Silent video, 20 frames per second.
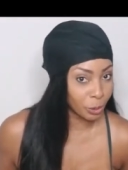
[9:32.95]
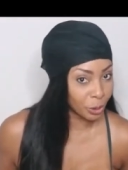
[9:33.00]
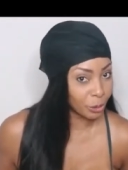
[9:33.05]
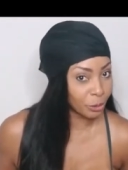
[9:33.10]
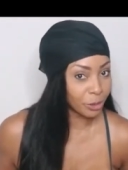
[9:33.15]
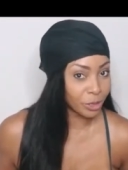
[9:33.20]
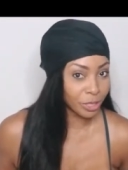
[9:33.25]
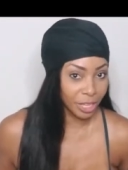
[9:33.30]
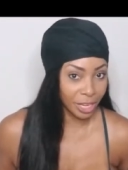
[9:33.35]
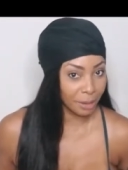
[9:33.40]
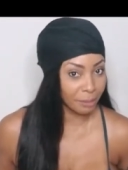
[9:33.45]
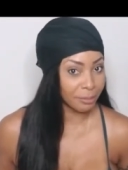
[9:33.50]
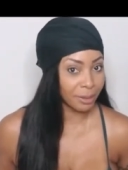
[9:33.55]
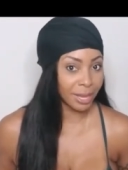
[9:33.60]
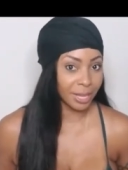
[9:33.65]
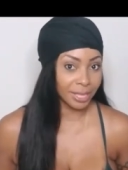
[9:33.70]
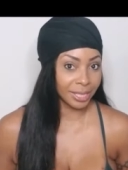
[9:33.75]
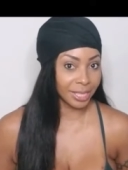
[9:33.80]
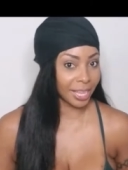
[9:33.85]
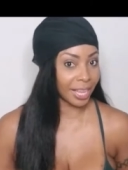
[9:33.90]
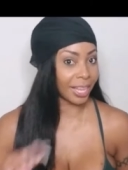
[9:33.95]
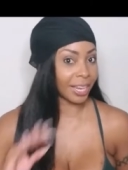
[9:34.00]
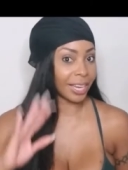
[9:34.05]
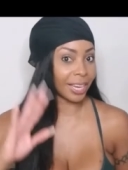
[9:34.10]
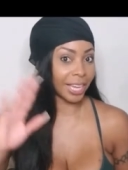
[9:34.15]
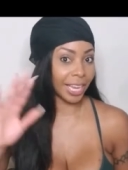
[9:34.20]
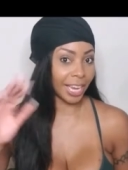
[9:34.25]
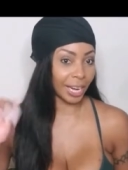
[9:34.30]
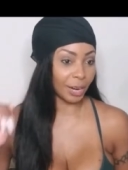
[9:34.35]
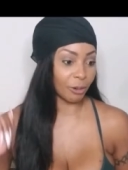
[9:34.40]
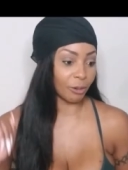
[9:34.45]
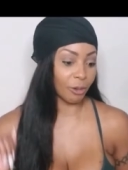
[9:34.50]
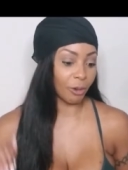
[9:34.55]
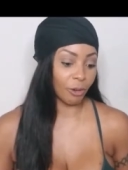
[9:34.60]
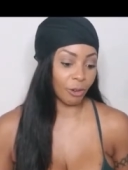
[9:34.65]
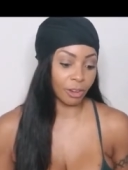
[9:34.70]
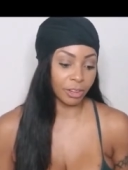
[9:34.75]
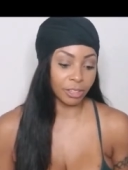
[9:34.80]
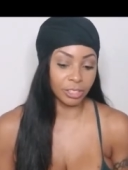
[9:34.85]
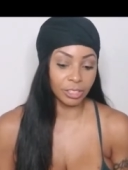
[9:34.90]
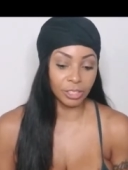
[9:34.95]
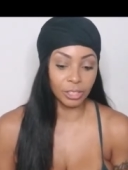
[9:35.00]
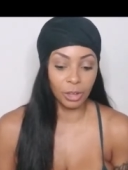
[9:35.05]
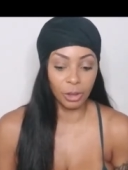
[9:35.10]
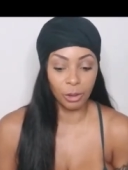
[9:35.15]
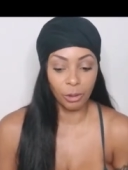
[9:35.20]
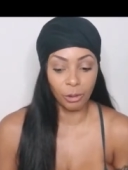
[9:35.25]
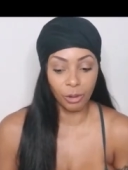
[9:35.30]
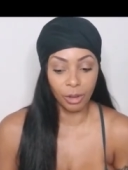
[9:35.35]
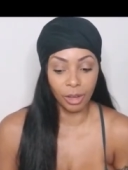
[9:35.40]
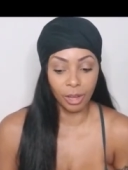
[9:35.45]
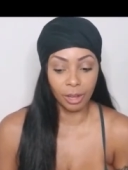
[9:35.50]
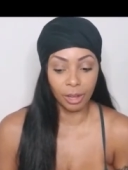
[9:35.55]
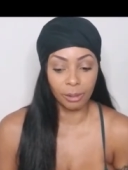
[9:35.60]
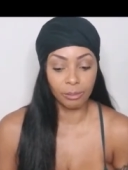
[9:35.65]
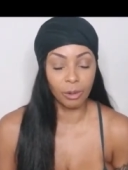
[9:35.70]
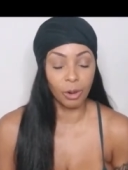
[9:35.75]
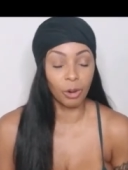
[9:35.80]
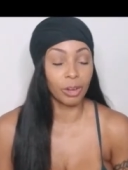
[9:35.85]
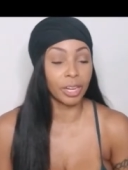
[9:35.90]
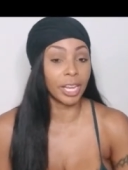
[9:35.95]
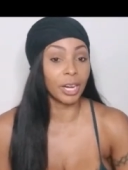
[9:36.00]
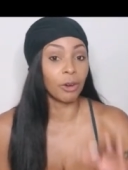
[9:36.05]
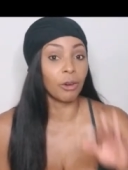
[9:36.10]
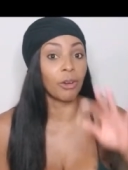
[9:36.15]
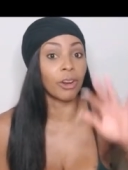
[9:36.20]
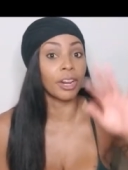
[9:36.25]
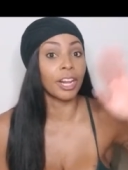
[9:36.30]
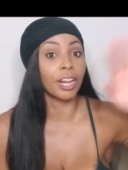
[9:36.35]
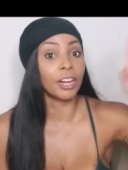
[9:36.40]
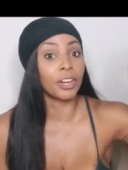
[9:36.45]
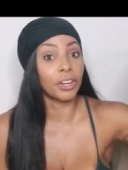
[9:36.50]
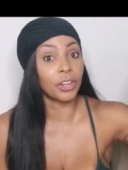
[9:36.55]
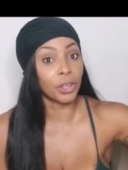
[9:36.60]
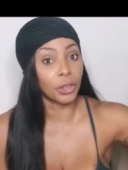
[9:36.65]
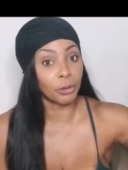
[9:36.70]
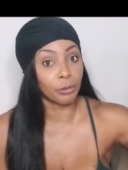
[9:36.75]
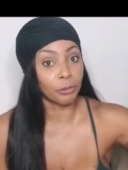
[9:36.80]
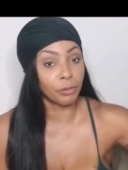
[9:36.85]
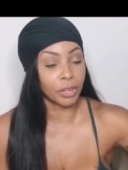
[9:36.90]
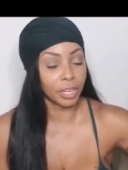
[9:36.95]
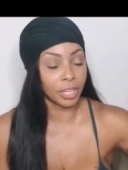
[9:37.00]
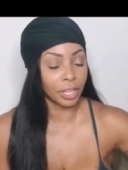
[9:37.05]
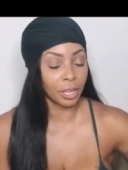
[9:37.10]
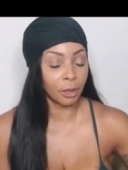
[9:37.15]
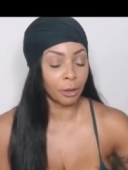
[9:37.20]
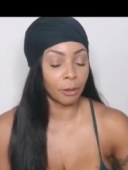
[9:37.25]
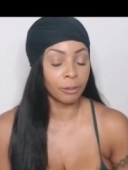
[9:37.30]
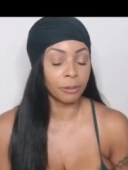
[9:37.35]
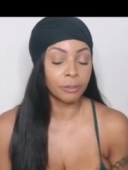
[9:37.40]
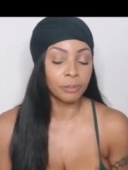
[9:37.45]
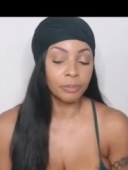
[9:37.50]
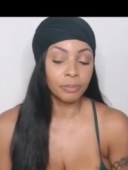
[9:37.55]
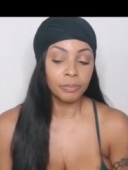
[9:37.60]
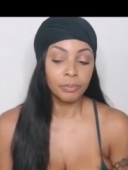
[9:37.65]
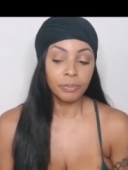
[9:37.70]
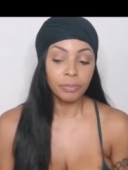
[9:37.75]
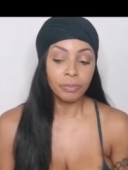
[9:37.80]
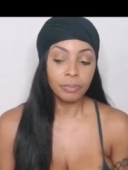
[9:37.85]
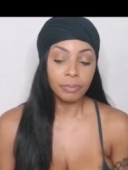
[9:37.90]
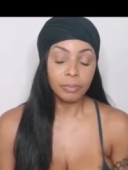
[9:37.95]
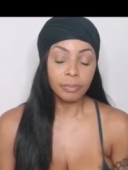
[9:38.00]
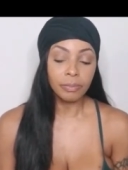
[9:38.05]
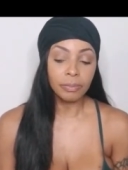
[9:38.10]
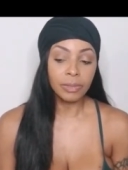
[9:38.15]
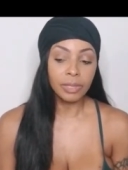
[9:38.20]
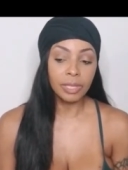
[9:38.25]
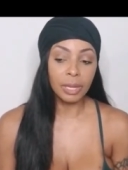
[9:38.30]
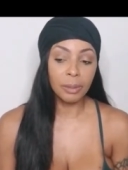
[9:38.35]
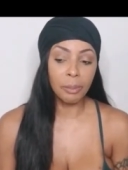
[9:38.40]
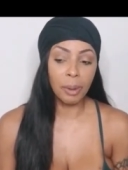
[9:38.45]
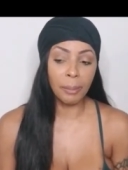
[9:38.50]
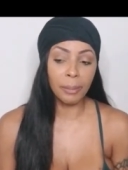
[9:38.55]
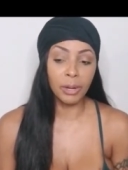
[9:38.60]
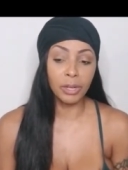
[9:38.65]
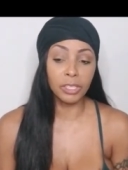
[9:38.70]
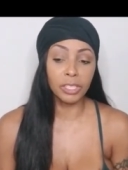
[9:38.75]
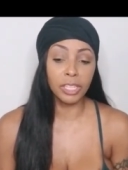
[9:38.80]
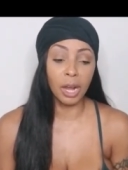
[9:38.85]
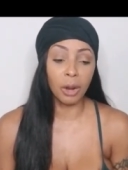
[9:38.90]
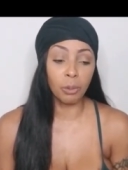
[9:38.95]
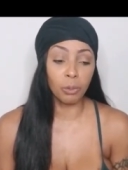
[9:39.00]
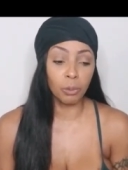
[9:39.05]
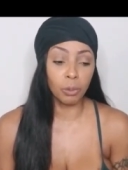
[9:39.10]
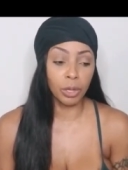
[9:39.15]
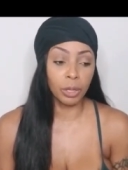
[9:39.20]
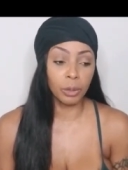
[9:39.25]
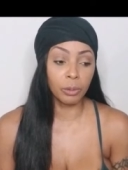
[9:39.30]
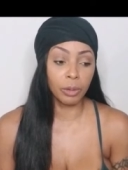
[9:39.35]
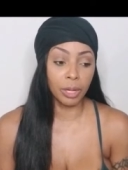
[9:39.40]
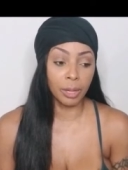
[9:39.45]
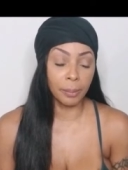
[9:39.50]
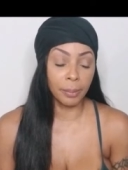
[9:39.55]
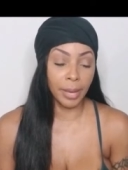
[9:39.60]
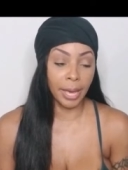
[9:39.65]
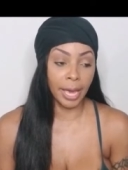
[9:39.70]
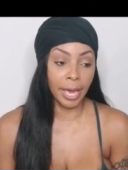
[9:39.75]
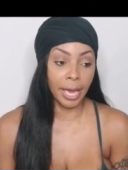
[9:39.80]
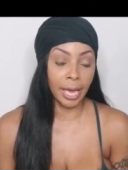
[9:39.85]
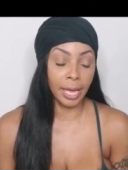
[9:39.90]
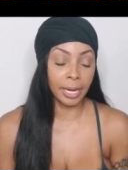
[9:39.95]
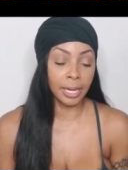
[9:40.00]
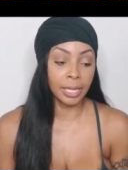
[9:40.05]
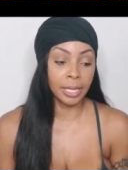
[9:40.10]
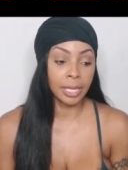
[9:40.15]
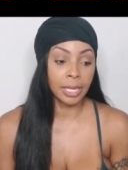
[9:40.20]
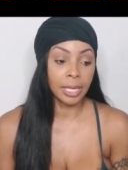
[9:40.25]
We're going to talk about that later on. So, um, or later on in another video. My marriage got really, really bad.